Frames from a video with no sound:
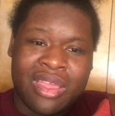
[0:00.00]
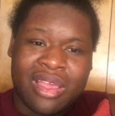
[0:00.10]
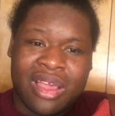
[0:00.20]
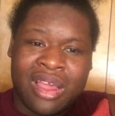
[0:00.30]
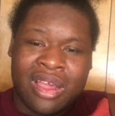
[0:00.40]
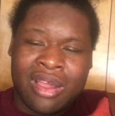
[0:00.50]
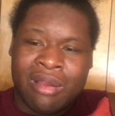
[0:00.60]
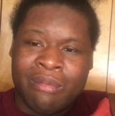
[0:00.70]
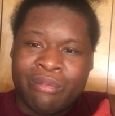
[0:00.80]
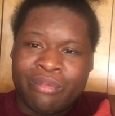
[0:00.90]

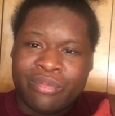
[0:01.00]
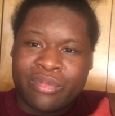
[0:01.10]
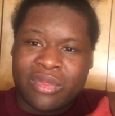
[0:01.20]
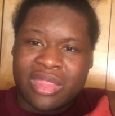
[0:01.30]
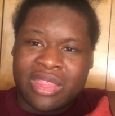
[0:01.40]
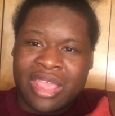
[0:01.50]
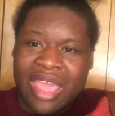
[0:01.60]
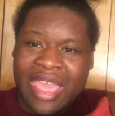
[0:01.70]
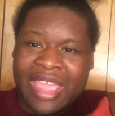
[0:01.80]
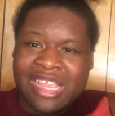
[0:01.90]
um, the
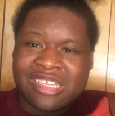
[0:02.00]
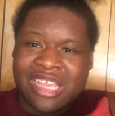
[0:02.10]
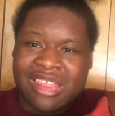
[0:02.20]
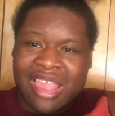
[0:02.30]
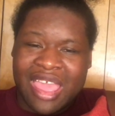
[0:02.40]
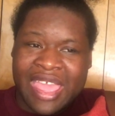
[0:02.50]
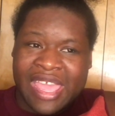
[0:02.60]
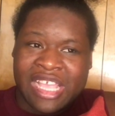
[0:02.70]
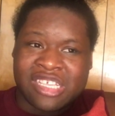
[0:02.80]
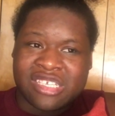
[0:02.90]
age is the
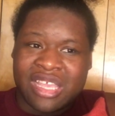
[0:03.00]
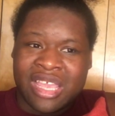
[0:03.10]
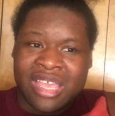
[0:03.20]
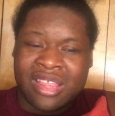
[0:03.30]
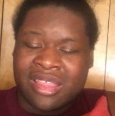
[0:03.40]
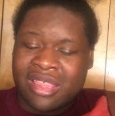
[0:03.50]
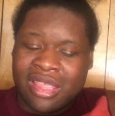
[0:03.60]
age, and